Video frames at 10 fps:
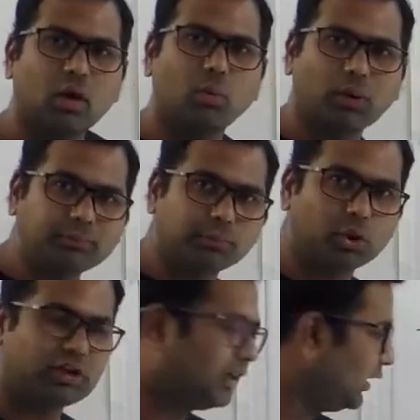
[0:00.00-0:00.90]
One
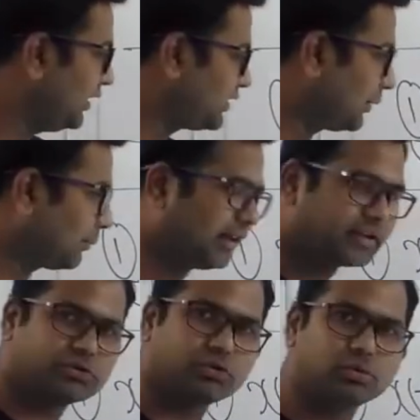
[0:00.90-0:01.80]
pole is at
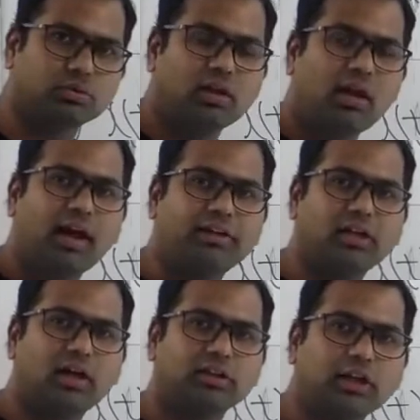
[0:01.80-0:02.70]
minus 2
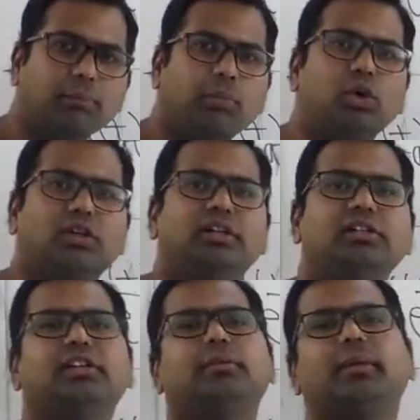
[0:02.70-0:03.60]
and the other pole
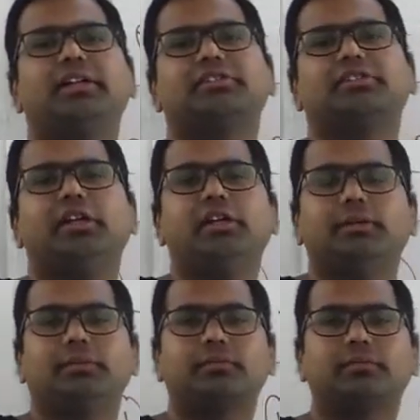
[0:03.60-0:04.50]
is at minus
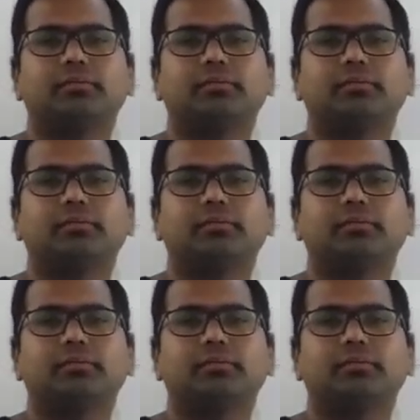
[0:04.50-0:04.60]
3.